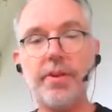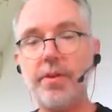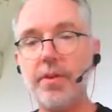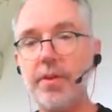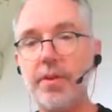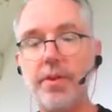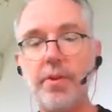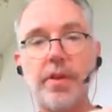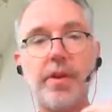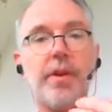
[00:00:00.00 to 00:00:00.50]
so
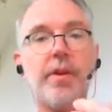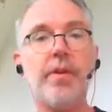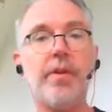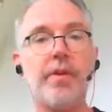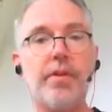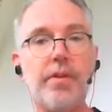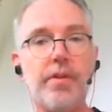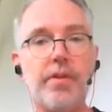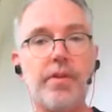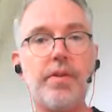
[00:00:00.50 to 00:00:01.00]
that you can
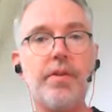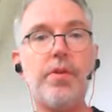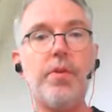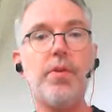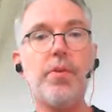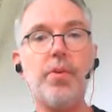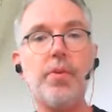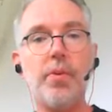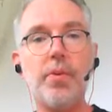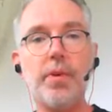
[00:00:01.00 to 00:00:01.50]

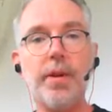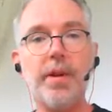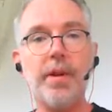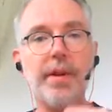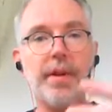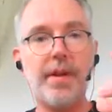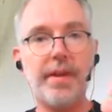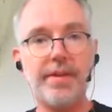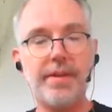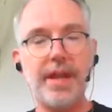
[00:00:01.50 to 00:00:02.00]
do
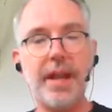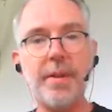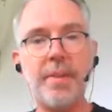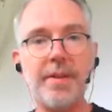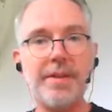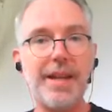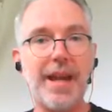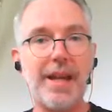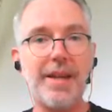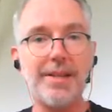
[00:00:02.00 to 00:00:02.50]
a
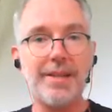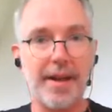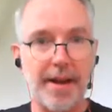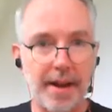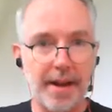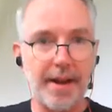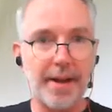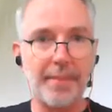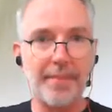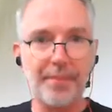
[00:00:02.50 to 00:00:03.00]
segment at a
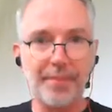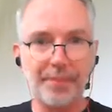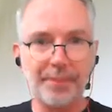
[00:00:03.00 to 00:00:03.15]
time.